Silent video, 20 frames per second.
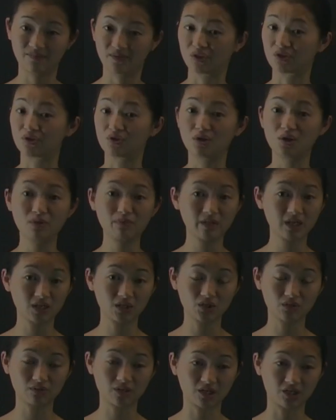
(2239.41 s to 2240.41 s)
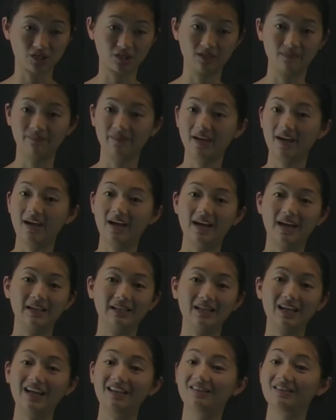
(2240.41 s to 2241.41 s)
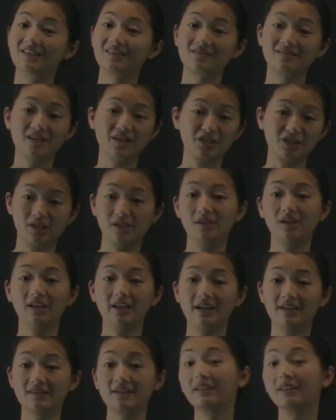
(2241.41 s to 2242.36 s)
There's no reconstruction, and it does not generalize